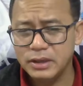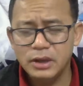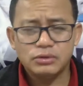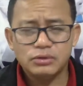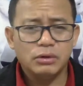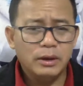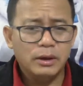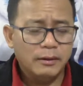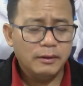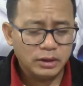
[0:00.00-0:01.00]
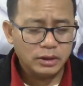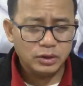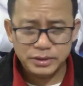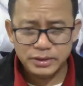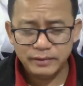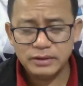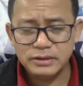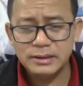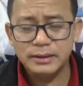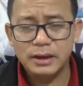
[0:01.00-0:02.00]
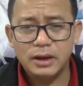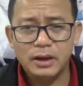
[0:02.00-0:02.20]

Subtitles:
So for the Tuesday version,